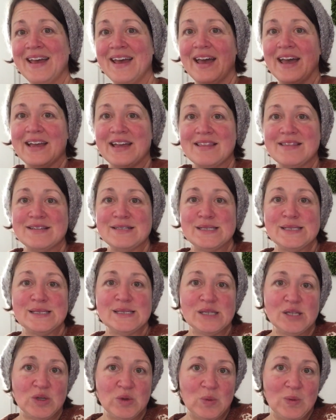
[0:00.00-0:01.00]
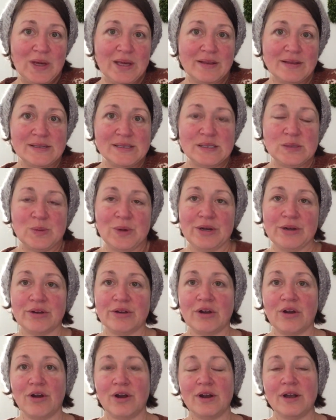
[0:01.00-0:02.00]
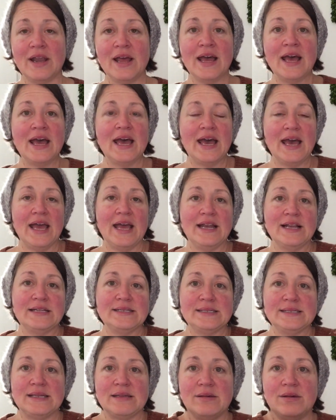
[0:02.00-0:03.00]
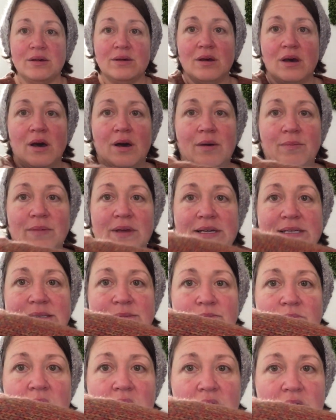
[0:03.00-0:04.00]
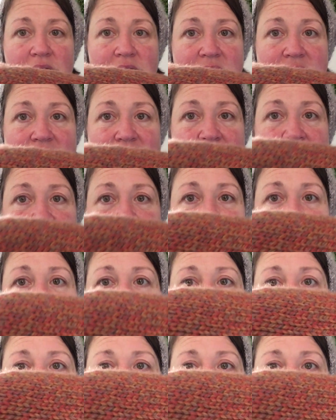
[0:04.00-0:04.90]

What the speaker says: Again, this is the New England sweater yarn, and it's the his Marled series.